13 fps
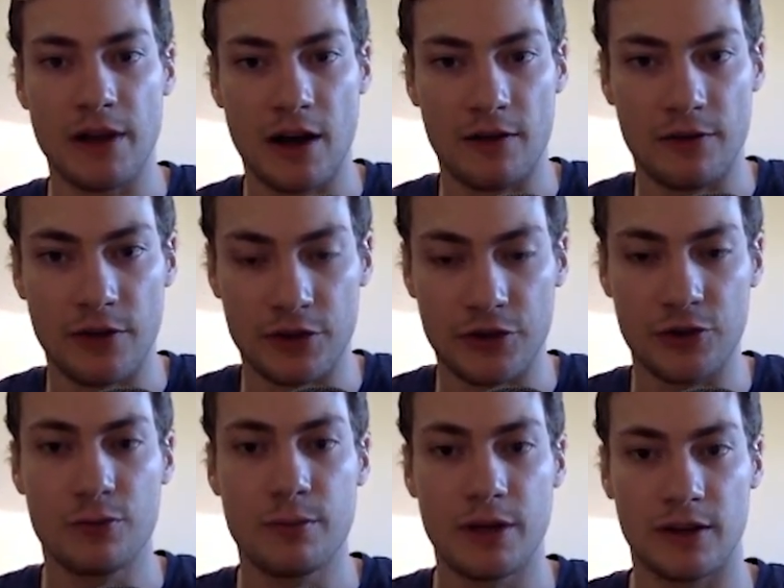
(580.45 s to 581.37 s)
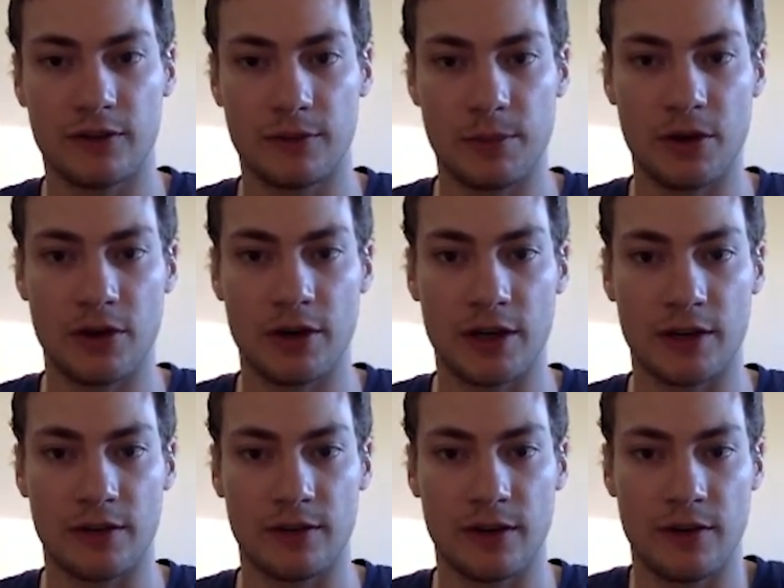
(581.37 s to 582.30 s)
of the human
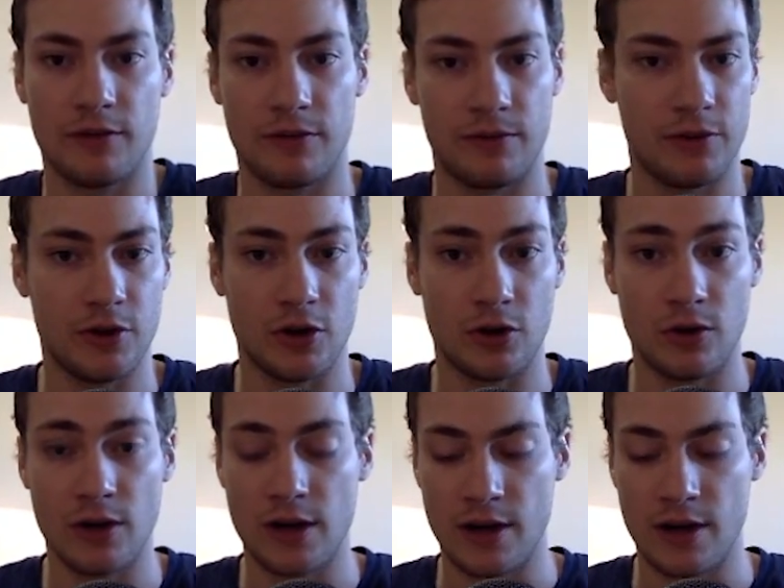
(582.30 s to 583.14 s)
experience of you know